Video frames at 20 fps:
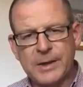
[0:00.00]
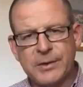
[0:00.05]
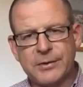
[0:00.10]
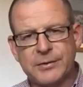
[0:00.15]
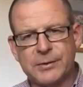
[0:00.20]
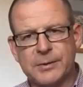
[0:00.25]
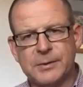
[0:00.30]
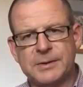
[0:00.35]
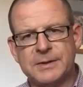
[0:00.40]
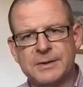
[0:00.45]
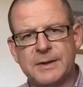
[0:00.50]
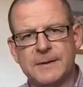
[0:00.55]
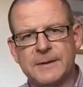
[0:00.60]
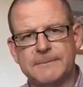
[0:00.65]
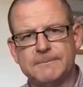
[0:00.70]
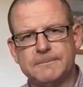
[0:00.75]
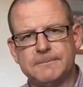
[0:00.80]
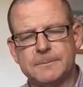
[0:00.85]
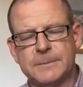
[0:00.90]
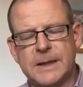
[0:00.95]
through
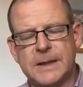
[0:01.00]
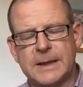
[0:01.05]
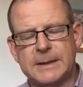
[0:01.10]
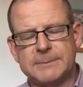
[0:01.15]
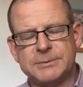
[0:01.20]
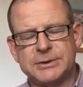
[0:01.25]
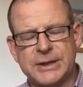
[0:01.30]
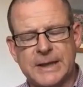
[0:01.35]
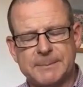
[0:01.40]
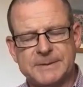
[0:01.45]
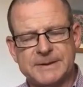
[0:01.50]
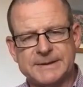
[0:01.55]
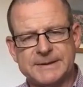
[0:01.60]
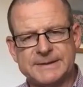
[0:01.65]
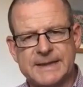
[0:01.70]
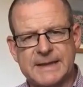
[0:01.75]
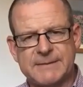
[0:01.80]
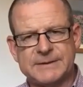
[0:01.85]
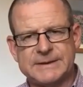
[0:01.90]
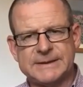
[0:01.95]
chapter
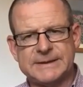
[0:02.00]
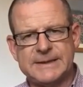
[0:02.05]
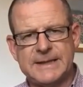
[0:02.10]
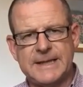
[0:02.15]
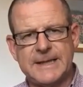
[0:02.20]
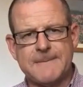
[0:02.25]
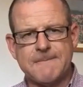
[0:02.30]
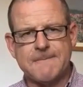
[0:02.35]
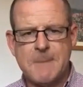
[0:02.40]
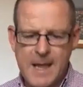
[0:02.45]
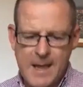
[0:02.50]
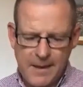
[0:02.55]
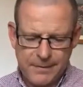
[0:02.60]
17.